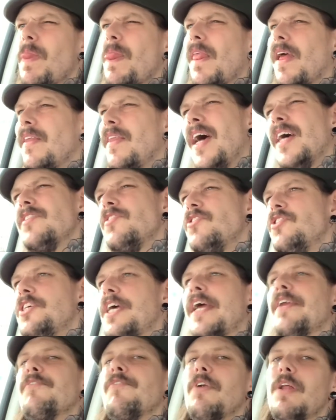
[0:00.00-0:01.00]
that's
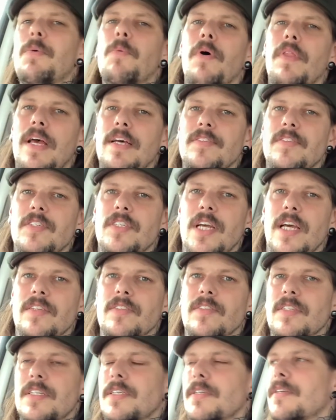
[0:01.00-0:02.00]
generally what they're
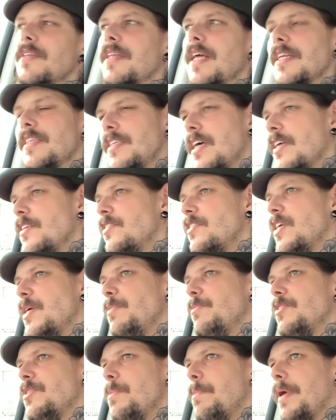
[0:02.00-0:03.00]
suggesting. There does
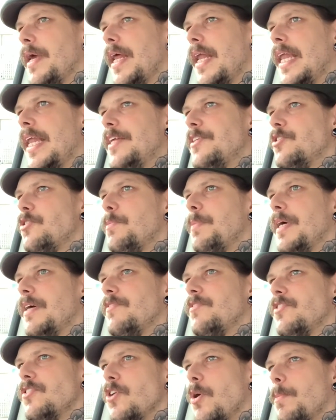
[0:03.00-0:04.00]
seem to be a little bit of
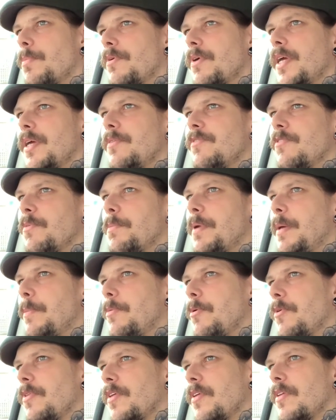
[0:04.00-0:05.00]
snobbery from
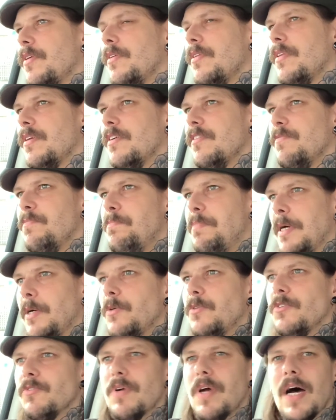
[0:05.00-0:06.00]
people that have
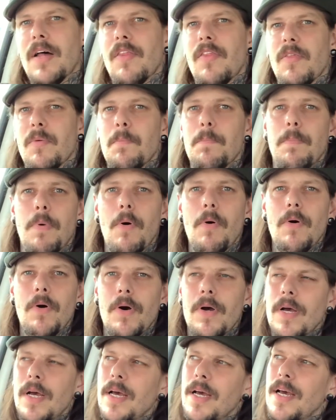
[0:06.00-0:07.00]
built rather than bought.
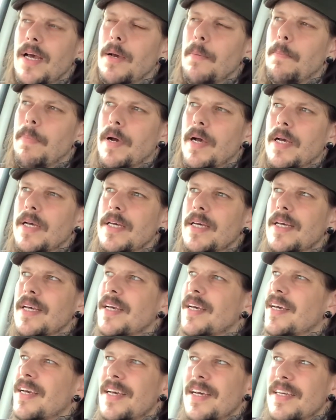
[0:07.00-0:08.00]
But
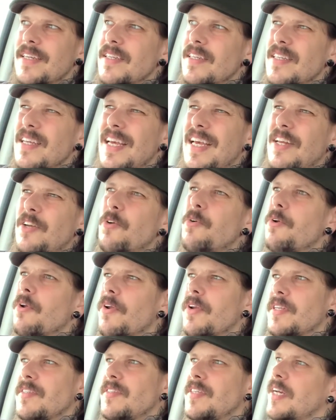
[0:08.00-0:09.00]
in all
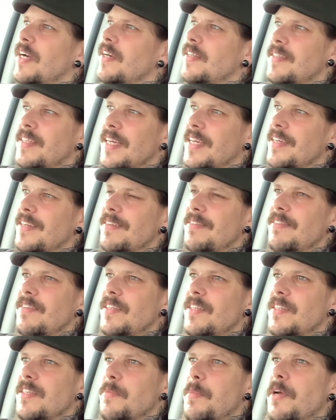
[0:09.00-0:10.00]
honesty, I think
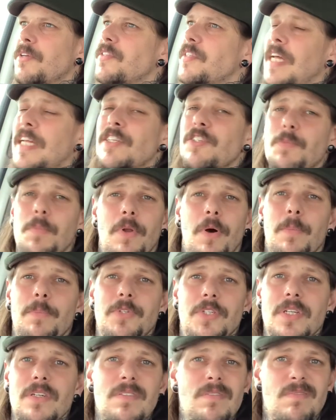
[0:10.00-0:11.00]
the most sensible
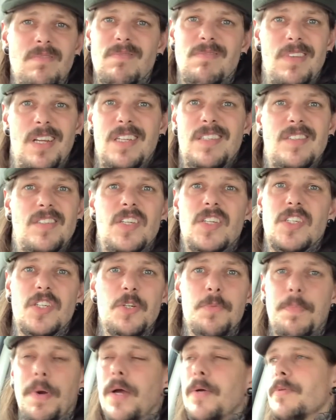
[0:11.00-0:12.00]
option is to do
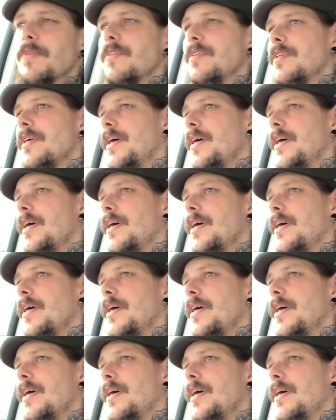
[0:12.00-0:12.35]
both.